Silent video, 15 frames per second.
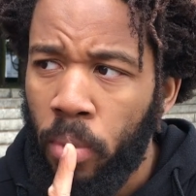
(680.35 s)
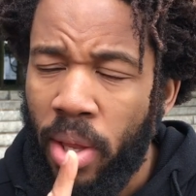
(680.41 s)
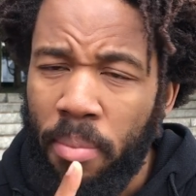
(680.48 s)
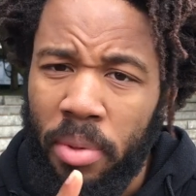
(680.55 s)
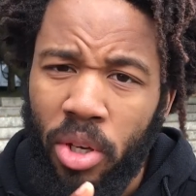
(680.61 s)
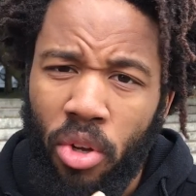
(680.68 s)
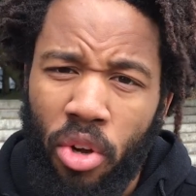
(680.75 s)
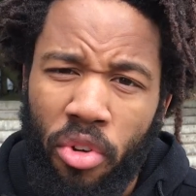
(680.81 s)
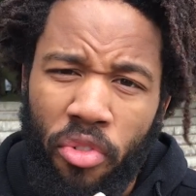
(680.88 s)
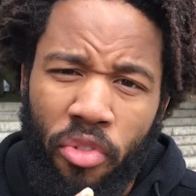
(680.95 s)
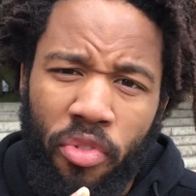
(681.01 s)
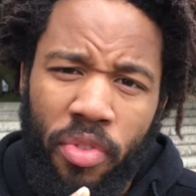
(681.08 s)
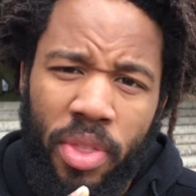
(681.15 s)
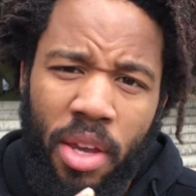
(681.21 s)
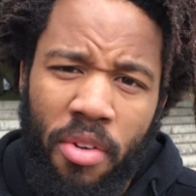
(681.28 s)
let me know
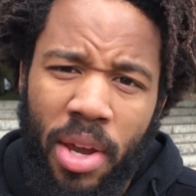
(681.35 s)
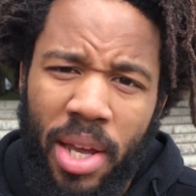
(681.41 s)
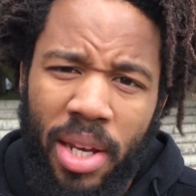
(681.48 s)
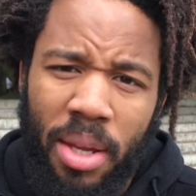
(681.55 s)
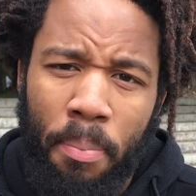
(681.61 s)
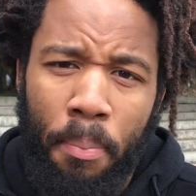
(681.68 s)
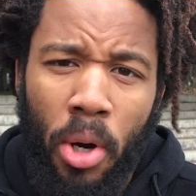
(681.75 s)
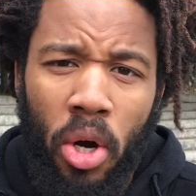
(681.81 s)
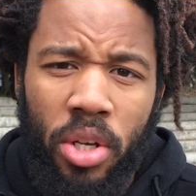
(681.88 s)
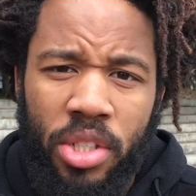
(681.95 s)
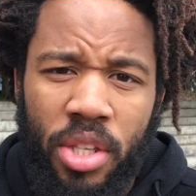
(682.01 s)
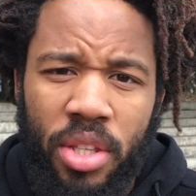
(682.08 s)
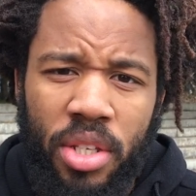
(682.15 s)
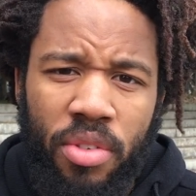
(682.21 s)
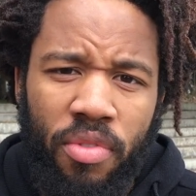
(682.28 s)
if there are any
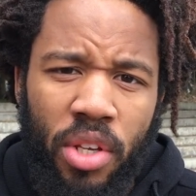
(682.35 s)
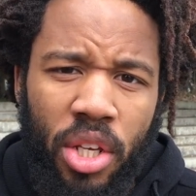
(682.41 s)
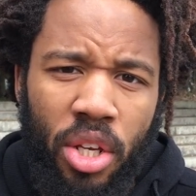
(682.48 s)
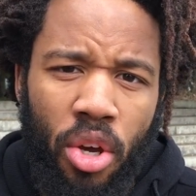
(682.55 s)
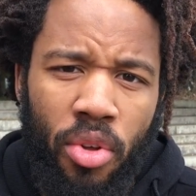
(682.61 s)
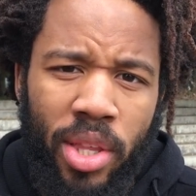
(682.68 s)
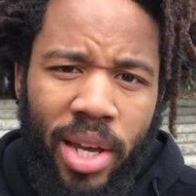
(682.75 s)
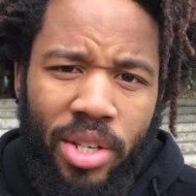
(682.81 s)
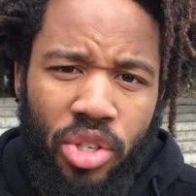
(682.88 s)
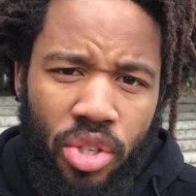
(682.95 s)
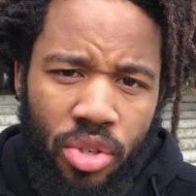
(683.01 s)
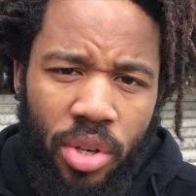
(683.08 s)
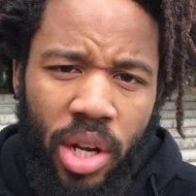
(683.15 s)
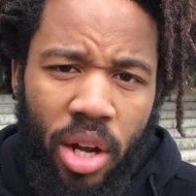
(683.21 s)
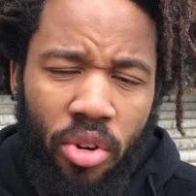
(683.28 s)
parts of this video that
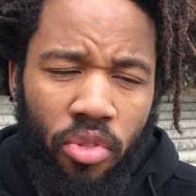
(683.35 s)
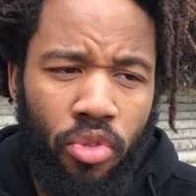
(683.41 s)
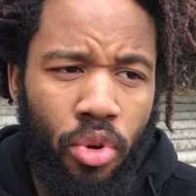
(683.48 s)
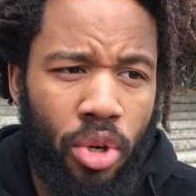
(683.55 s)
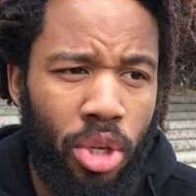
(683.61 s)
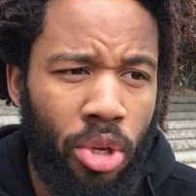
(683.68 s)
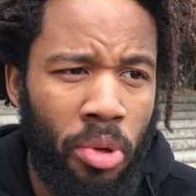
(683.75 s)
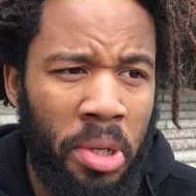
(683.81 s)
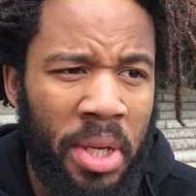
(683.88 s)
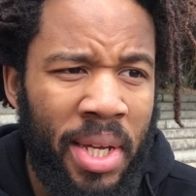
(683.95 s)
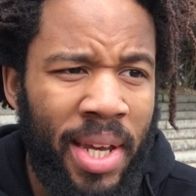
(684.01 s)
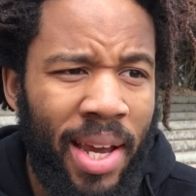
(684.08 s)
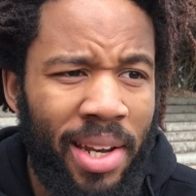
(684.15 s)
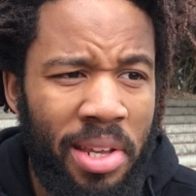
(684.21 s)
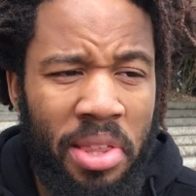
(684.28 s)
stood out for you,
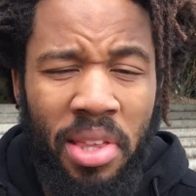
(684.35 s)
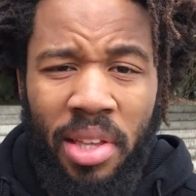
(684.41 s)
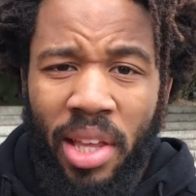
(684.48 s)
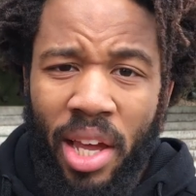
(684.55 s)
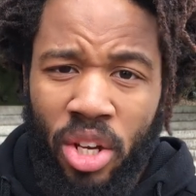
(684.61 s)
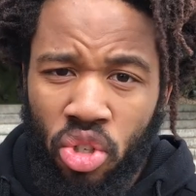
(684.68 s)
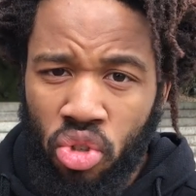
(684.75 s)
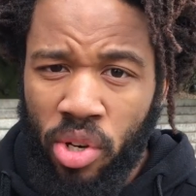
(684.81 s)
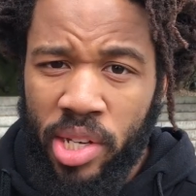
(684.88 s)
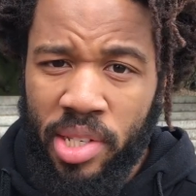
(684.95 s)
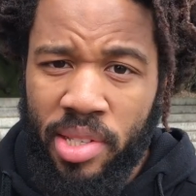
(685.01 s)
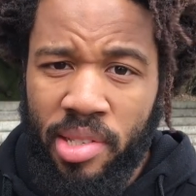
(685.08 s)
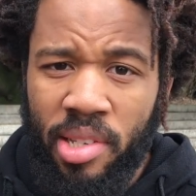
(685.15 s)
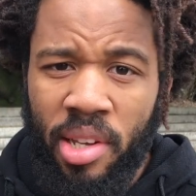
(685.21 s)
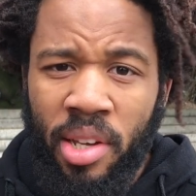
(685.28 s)
anything that
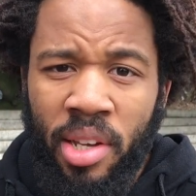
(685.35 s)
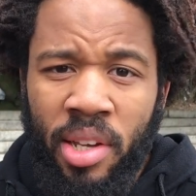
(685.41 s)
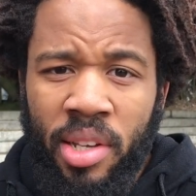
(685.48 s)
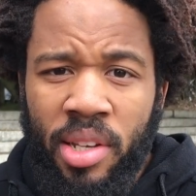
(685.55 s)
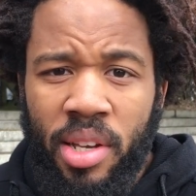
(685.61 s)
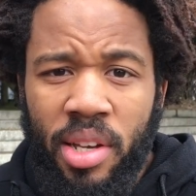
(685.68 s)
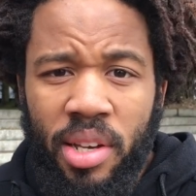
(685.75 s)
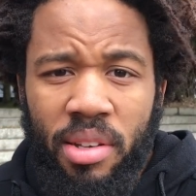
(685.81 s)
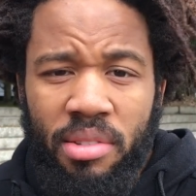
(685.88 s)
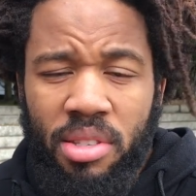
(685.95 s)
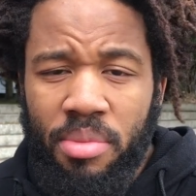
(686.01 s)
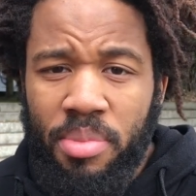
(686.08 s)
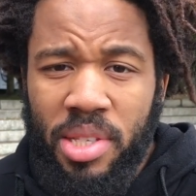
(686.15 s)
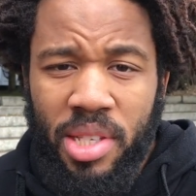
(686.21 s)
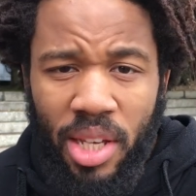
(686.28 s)
addressed
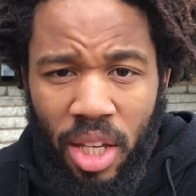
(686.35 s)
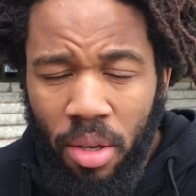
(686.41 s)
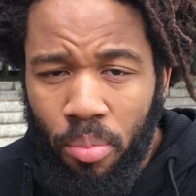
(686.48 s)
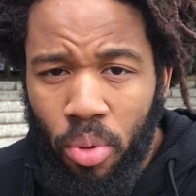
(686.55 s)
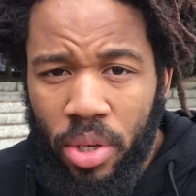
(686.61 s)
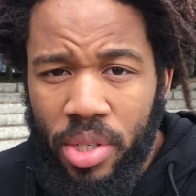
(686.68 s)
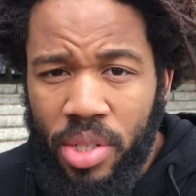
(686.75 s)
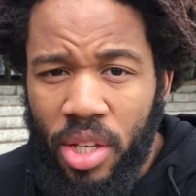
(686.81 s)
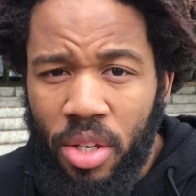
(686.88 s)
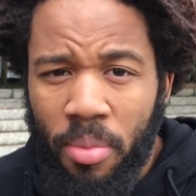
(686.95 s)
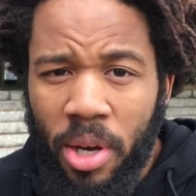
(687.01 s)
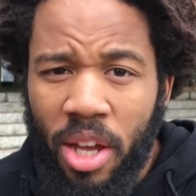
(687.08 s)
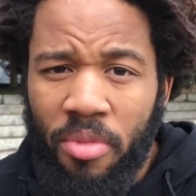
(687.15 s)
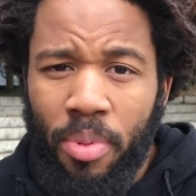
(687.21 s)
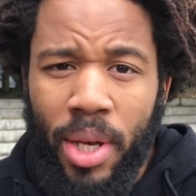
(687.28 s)
some sticking points that you
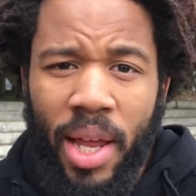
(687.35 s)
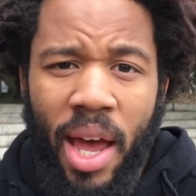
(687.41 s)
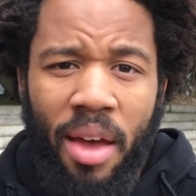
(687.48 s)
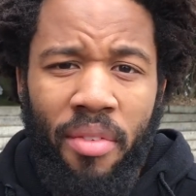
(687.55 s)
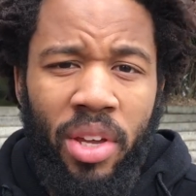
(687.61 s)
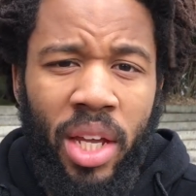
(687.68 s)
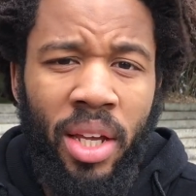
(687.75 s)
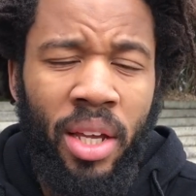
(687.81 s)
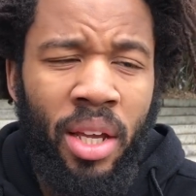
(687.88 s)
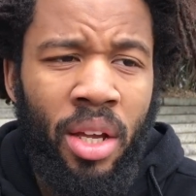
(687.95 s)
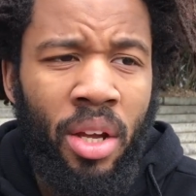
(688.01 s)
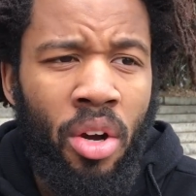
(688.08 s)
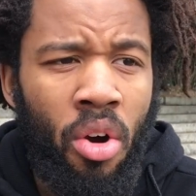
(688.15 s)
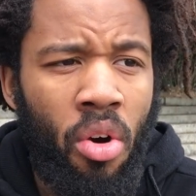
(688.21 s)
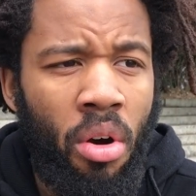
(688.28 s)
might have been having,
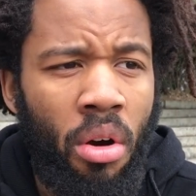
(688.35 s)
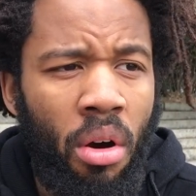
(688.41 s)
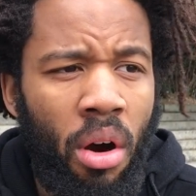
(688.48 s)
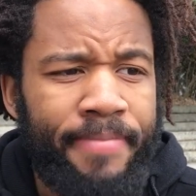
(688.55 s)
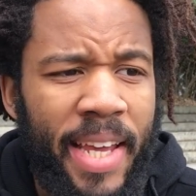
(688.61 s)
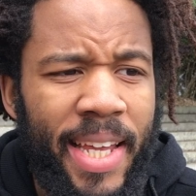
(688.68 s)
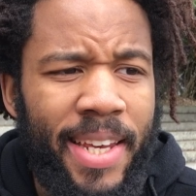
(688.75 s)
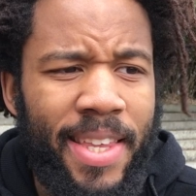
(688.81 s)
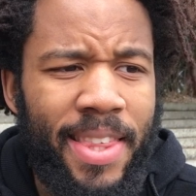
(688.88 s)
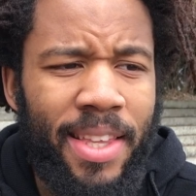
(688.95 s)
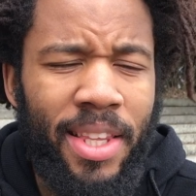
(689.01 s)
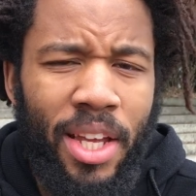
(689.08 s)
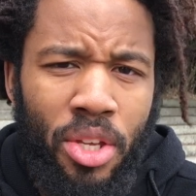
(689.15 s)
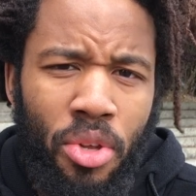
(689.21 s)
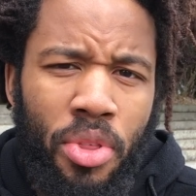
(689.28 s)
or
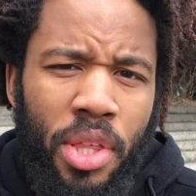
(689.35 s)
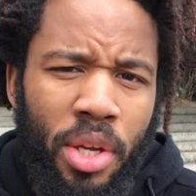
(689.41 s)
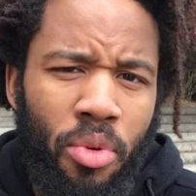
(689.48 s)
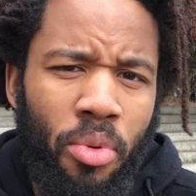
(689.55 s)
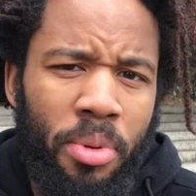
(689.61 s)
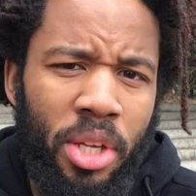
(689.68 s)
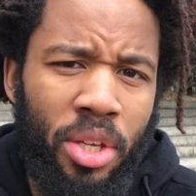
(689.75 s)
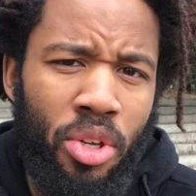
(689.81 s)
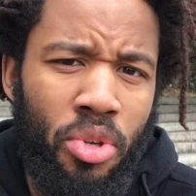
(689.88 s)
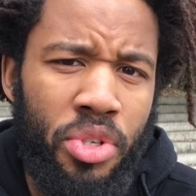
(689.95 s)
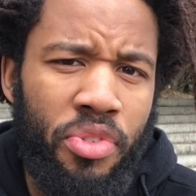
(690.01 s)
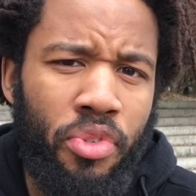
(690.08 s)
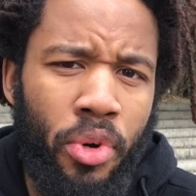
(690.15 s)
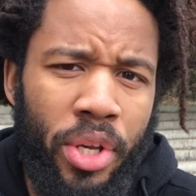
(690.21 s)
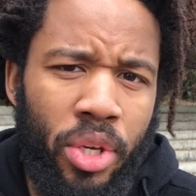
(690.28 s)
anything that you think will be
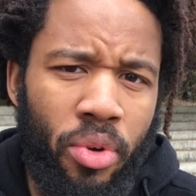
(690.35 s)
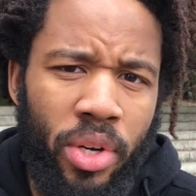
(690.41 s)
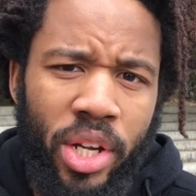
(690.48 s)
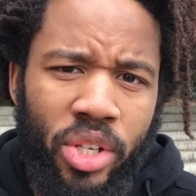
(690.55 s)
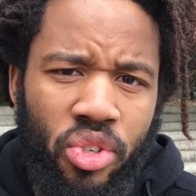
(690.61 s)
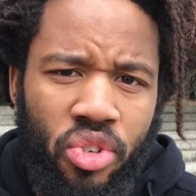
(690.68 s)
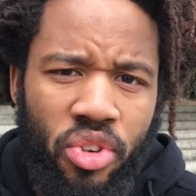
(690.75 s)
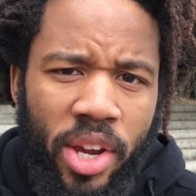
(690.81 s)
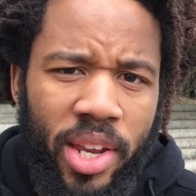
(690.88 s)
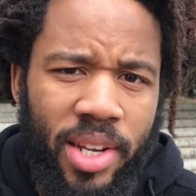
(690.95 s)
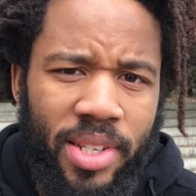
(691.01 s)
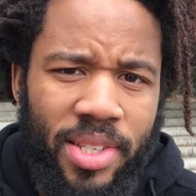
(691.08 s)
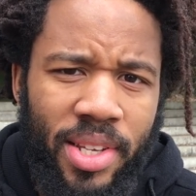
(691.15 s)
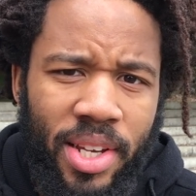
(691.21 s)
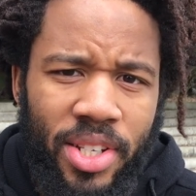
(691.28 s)
useful in your next
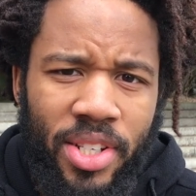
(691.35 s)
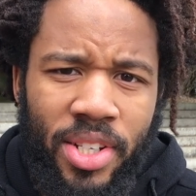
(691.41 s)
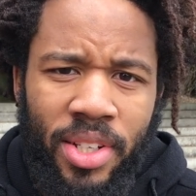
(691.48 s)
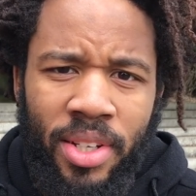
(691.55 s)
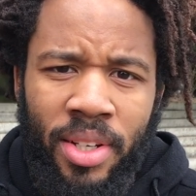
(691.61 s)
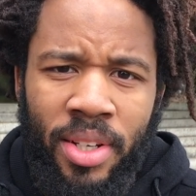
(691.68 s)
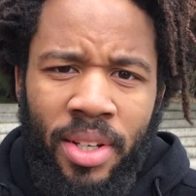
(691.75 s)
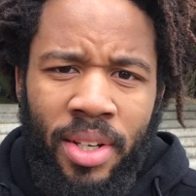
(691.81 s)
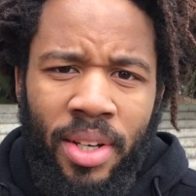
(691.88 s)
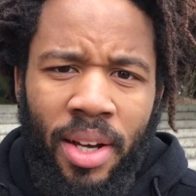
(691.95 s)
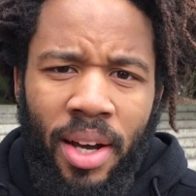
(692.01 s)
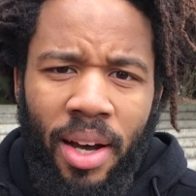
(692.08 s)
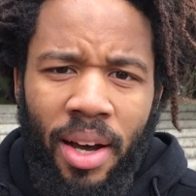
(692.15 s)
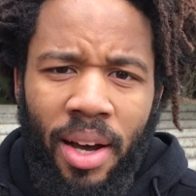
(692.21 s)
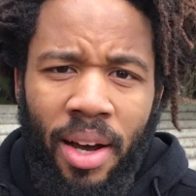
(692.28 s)
training session.
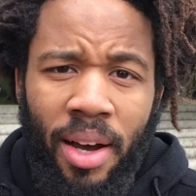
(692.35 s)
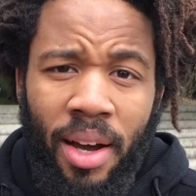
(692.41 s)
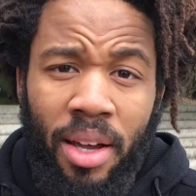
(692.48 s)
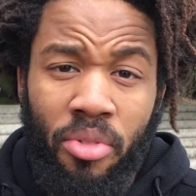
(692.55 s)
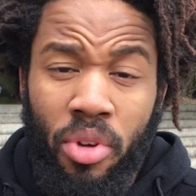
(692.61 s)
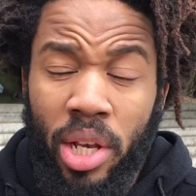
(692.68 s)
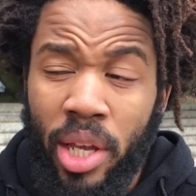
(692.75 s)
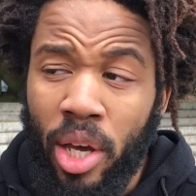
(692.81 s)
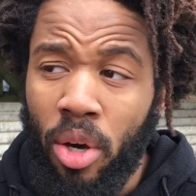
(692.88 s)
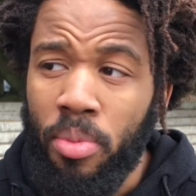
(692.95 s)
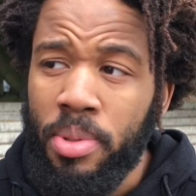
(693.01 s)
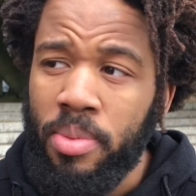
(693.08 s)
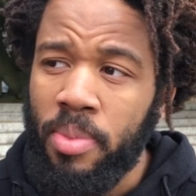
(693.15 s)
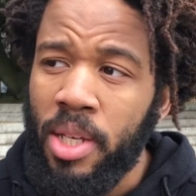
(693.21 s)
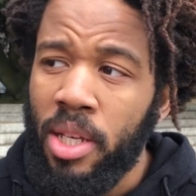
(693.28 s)
It really
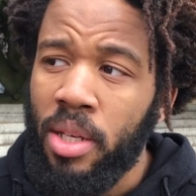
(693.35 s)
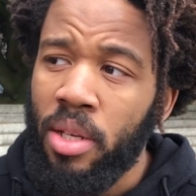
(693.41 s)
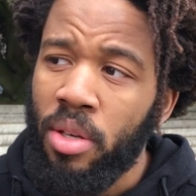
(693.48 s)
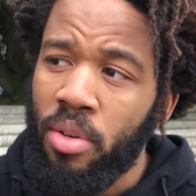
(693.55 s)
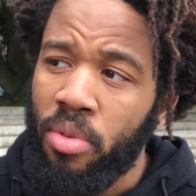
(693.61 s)
helps me